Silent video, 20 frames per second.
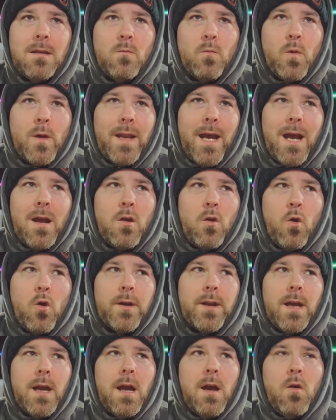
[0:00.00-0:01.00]
When I
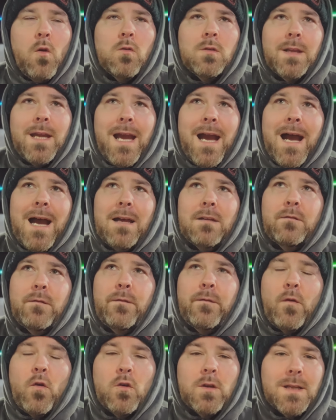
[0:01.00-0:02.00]
got it, it only had
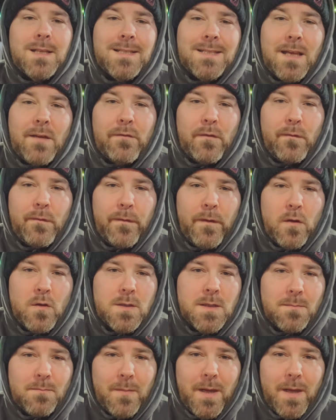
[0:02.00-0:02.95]
47,000